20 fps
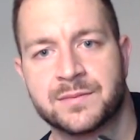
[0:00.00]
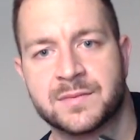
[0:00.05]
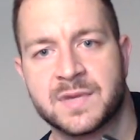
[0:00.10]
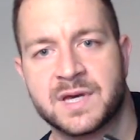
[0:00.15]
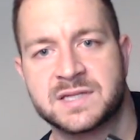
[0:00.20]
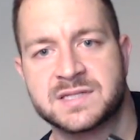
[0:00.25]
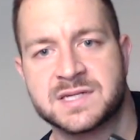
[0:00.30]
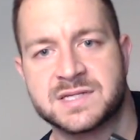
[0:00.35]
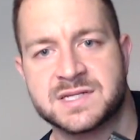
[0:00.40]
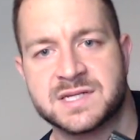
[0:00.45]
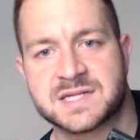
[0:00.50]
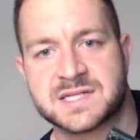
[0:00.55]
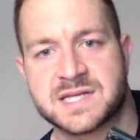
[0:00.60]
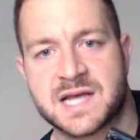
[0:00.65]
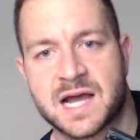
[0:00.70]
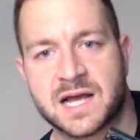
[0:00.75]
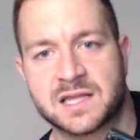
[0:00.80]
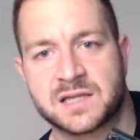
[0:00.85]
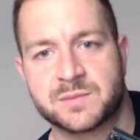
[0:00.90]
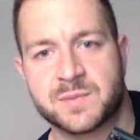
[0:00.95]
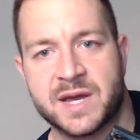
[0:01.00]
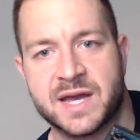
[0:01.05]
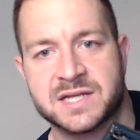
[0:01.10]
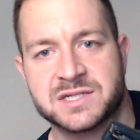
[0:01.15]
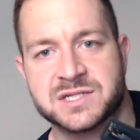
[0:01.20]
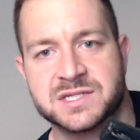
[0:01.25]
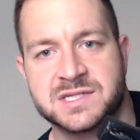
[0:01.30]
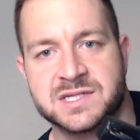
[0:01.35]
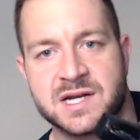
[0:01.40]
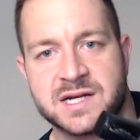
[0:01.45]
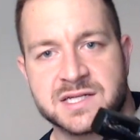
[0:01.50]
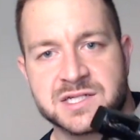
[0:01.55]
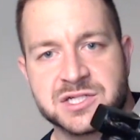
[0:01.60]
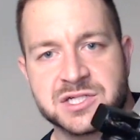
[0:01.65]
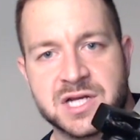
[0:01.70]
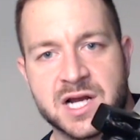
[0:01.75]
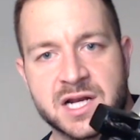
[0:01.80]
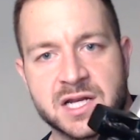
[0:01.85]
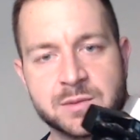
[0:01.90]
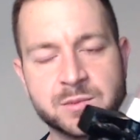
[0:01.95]
It doesn't exactly match. It's not as
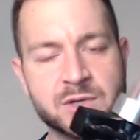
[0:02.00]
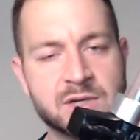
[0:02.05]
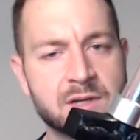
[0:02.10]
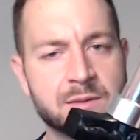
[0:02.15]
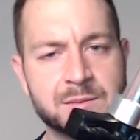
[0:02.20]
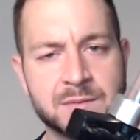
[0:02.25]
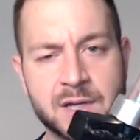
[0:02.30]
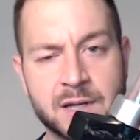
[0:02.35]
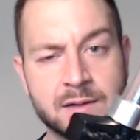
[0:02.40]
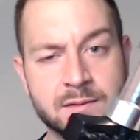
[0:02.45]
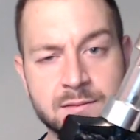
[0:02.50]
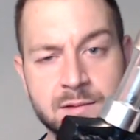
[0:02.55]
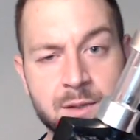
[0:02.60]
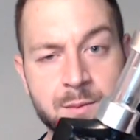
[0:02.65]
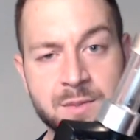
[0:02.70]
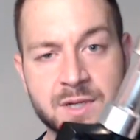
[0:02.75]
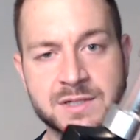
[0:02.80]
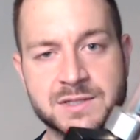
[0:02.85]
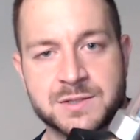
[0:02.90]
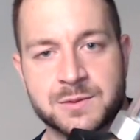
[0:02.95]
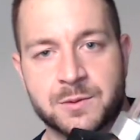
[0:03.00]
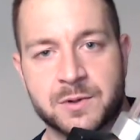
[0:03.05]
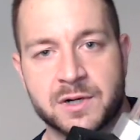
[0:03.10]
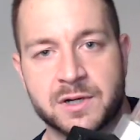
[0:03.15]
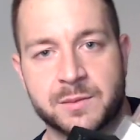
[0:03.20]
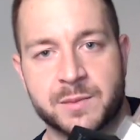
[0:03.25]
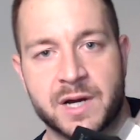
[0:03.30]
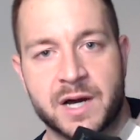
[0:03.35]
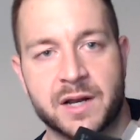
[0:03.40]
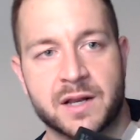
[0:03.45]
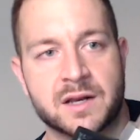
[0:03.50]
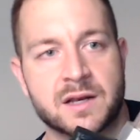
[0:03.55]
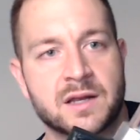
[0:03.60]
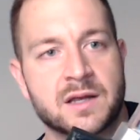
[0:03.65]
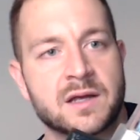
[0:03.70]
shiny, but I'm not too worried about it.